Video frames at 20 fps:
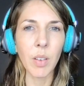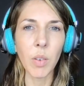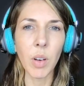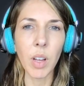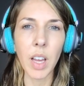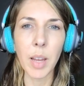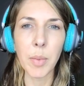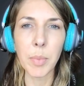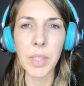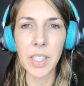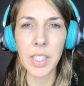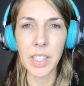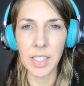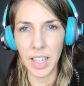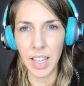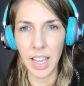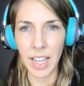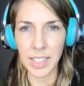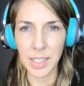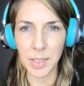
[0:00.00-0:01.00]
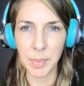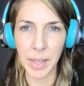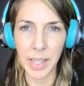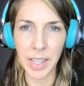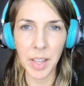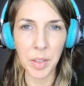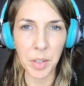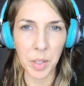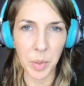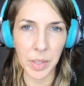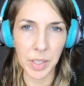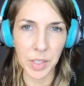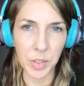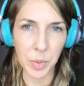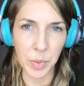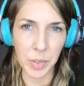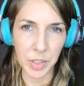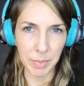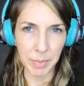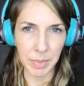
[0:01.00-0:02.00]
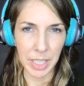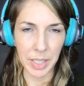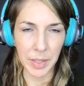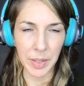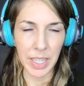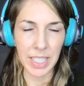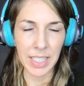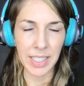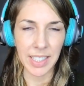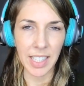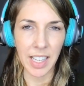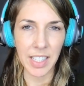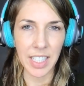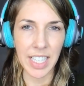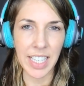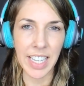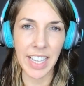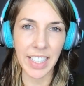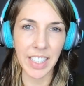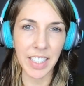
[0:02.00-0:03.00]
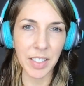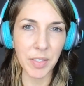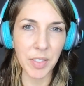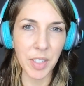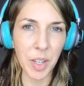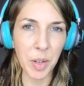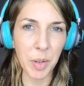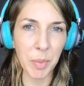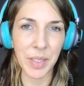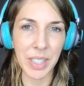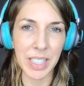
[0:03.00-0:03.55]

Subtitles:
Well, I'm going to ask my other question, which, ends on a negative note,